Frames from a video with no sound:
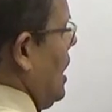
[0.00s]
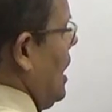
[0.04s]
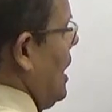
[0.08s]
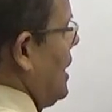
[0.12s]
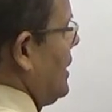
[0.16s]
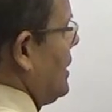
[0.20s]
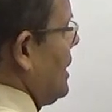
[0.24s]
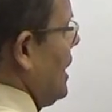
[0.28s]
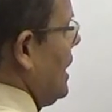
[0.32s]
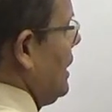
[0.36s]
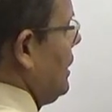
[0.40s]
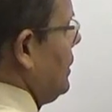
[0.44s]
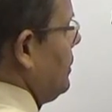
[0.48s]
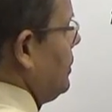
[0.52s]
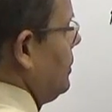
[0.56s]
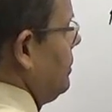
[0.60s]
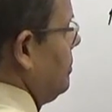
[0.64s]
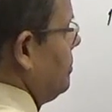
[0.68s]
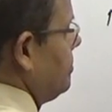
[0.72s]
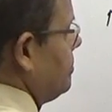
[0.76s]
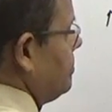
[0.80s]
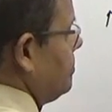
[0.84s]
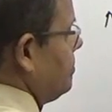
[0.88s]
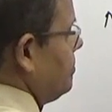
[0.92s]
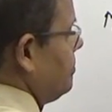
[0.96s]
I tell you,
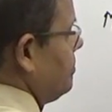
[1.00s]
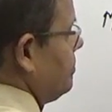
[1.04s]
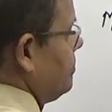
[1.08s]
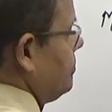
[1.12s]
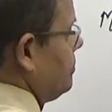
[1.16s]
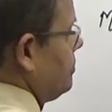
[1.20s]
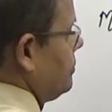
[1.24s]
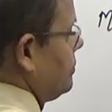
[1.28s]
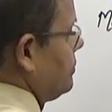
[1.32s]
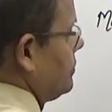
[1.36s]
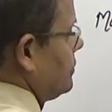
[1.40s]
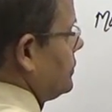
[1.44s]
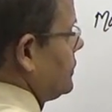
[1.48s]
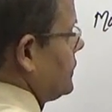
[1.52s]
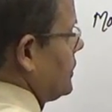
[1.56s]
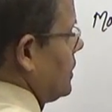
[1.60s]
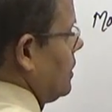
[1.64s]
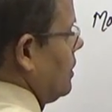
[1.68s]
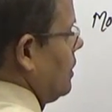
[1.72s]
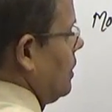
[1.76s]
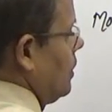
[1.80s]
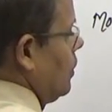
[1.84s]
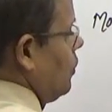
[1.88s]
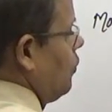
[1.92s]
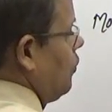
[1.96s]

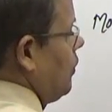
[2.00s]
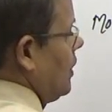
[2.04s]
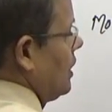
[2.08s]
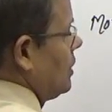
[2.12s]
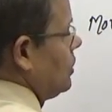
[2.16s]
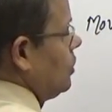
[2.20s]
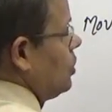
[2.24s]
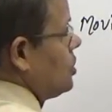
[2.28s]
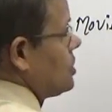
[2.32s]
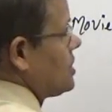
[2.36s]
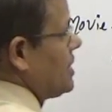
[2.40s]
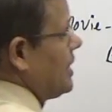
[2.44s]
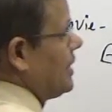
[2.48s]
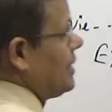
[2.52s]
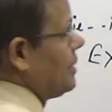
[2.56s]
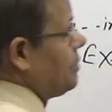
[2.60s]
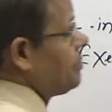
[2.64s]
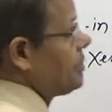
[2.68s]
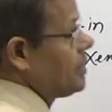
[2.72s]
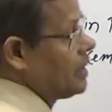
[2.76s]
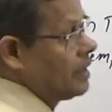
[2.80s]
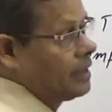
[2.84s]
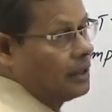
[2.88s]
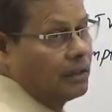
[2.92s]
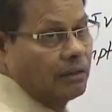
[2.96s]
for those
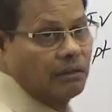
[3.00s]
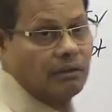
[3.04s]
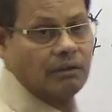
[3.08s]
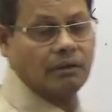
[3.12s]
attempting